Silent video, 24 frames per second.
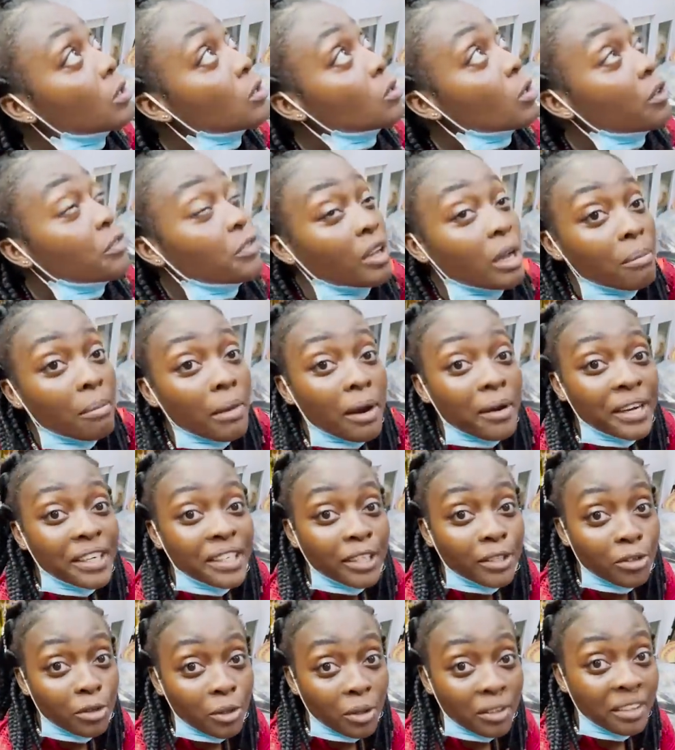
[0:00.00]
So if you're
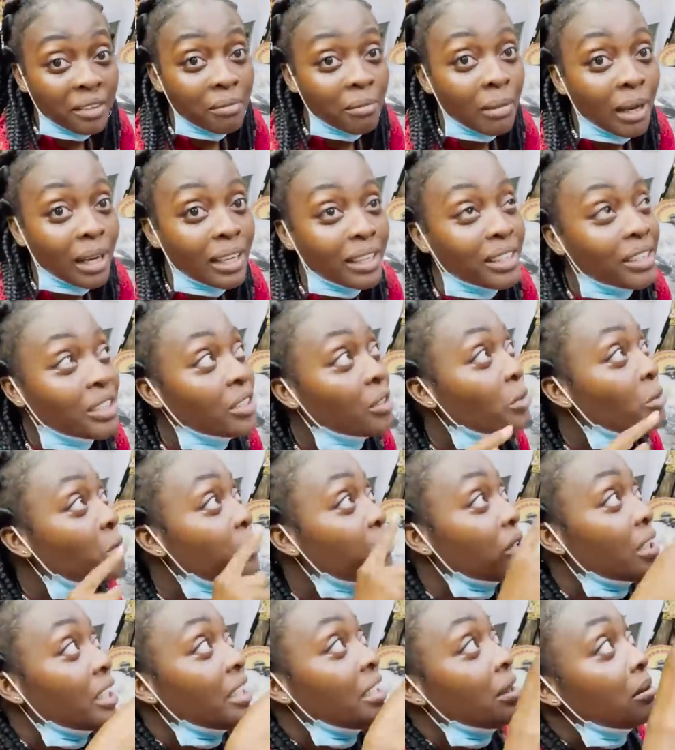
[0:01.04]
marrying a northern man, you'll
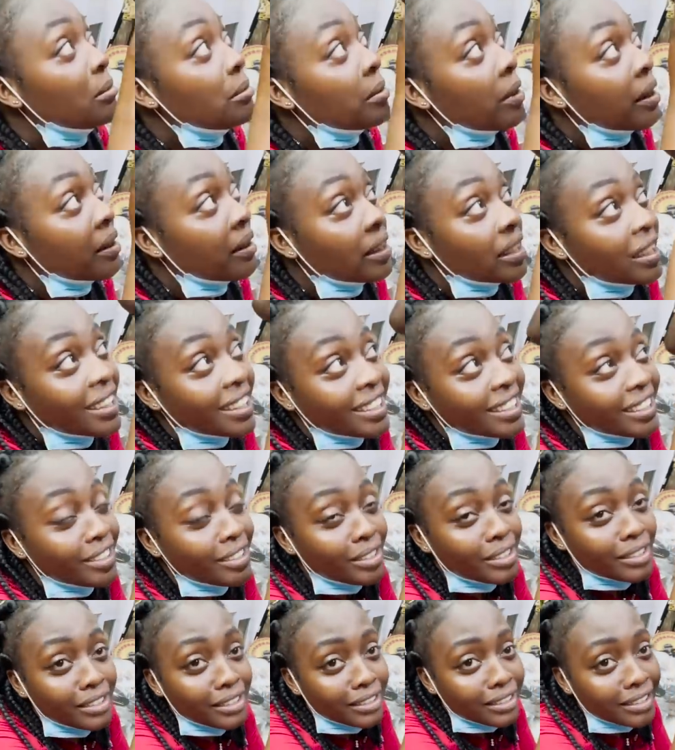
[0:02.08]
find him wearing
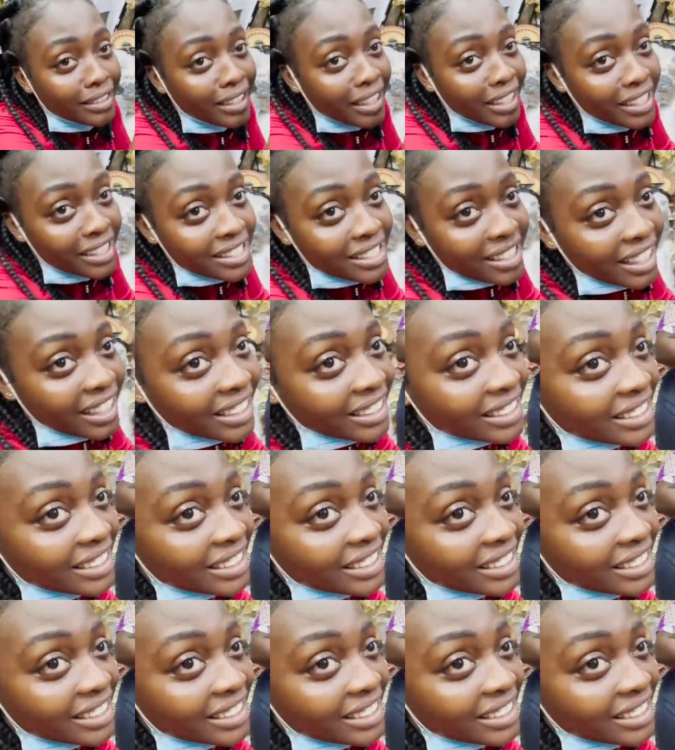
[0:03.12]
things oh, like